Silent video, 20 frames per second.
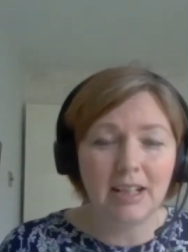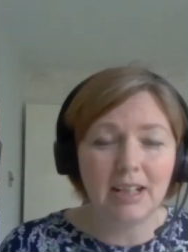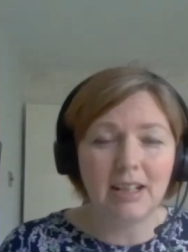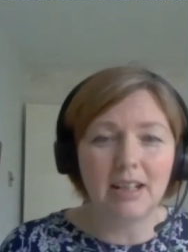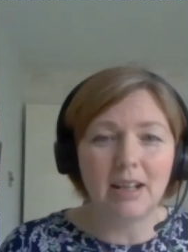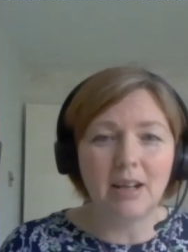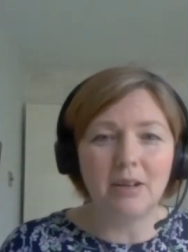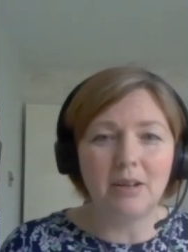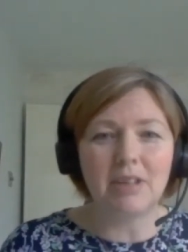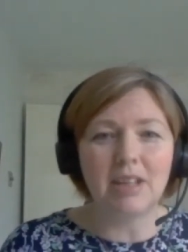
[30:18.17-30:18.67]

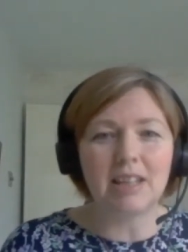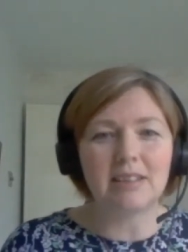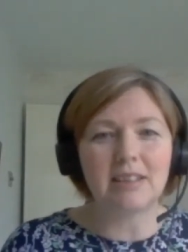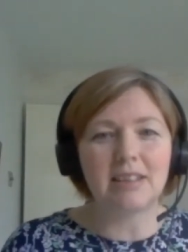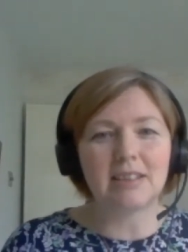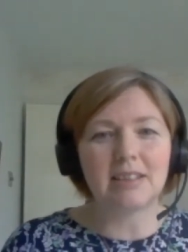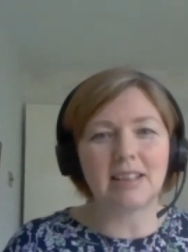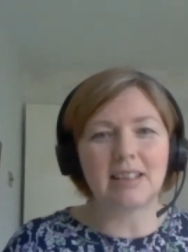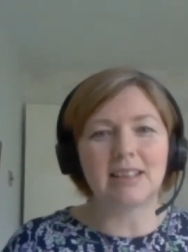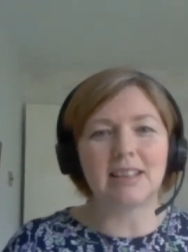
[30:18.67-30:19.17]

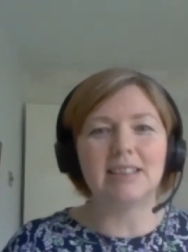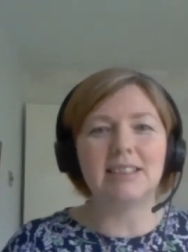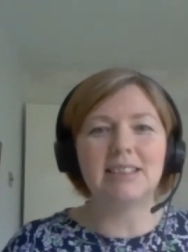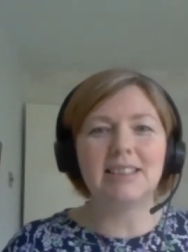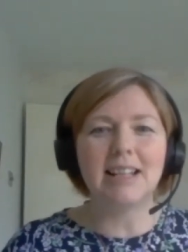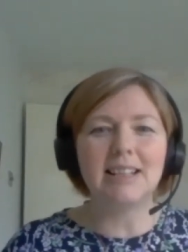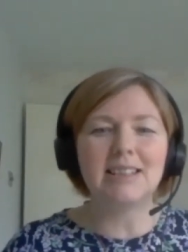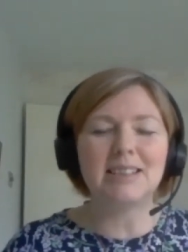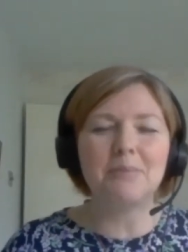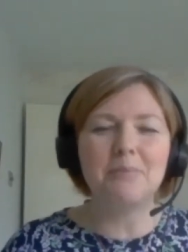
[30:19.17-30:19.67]
there's like this
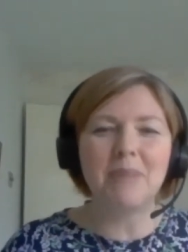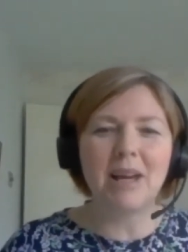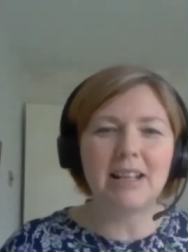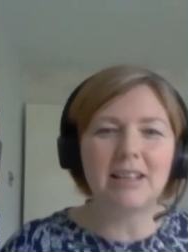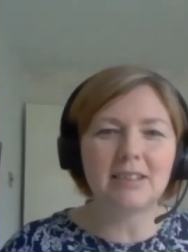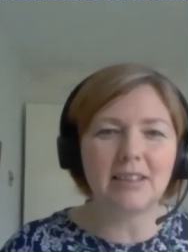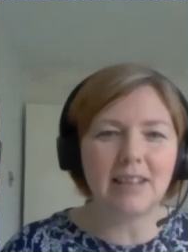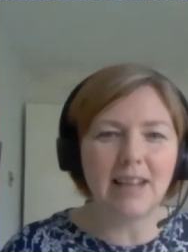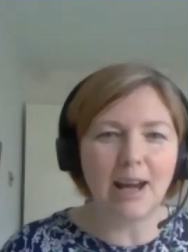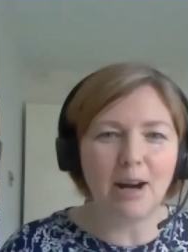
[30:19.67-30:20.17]

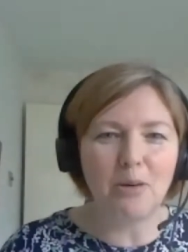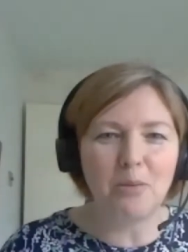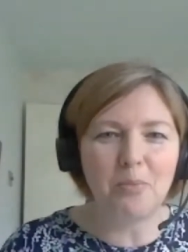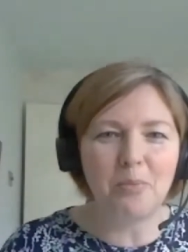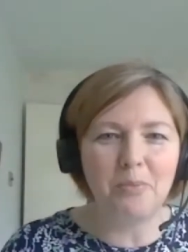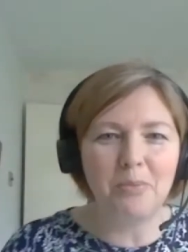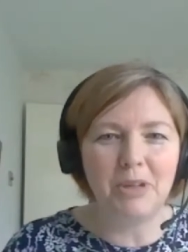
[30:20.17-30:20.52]
sentimental